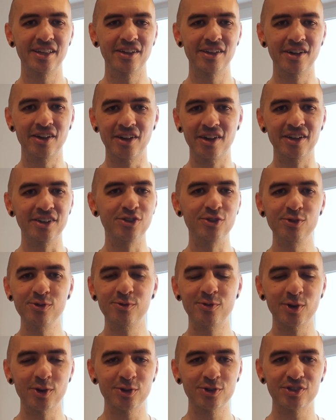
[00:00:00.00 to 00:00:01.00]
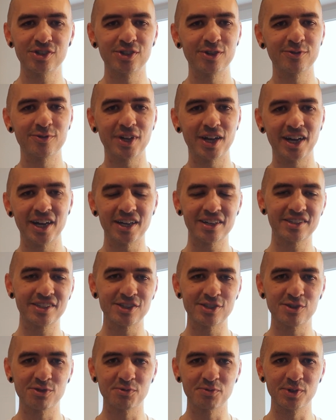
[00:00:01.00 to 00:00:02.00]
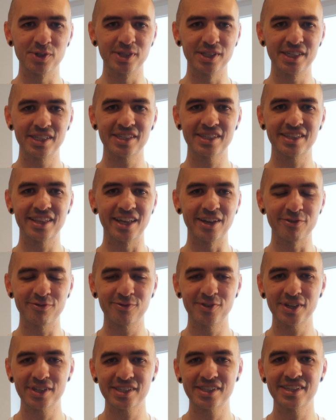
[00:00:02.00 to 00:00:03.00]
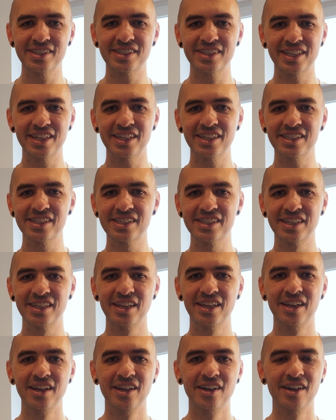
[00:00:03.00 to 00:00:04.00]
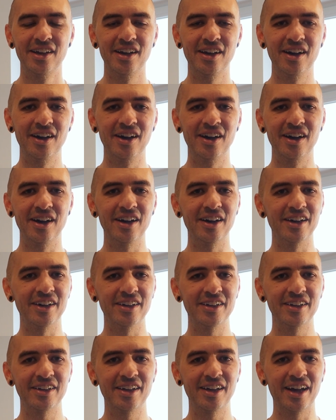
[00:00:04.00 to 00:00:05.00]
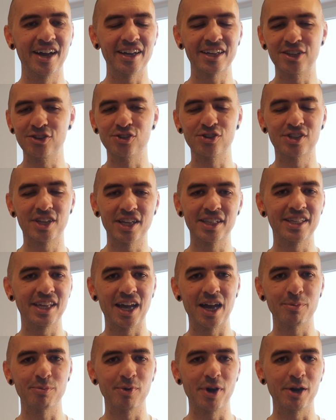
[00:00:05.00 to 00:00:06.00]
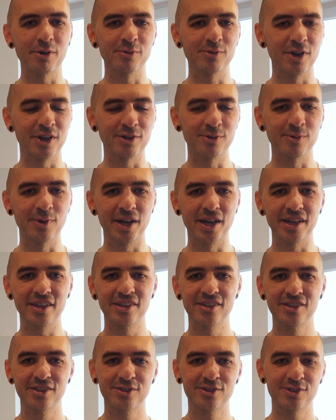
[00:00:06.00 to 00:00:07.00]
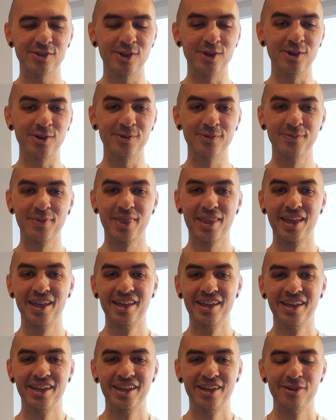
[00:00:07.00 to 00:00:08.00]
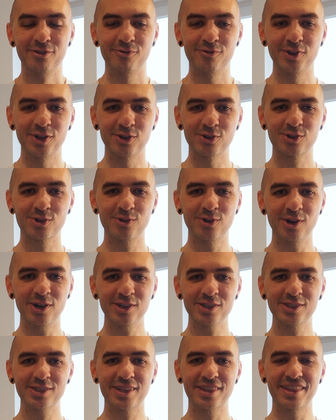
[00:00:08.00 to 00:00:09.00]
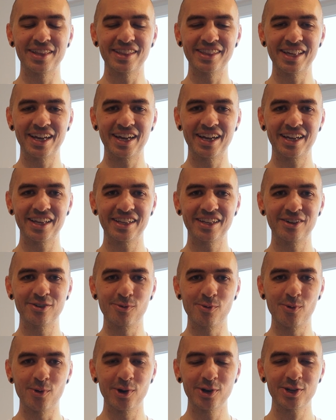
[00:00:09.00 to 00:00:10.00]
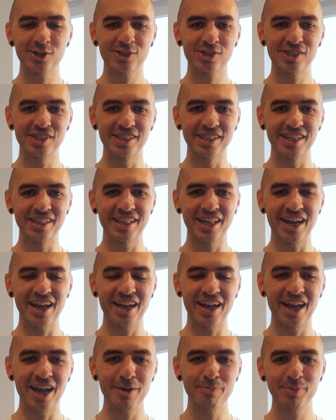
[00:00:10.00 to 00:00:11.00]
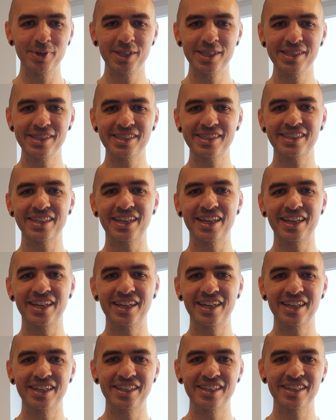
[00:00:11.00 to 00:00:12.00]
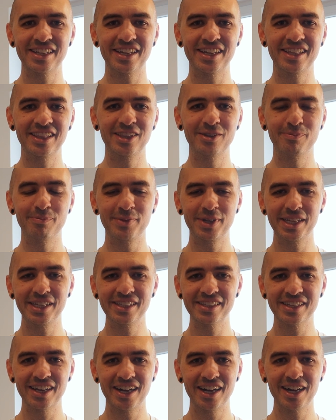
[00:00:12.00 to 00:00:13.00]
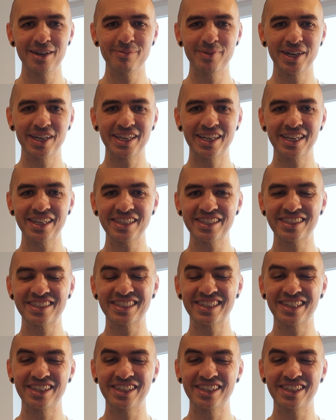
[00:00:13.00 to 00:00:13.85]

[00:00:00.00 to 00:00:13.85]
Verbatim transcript: a new version of Dioxus is released that fixes this, uh, I can just get the app out right away. So fingers crossed that that works and that that happens. And in the meantime, I guess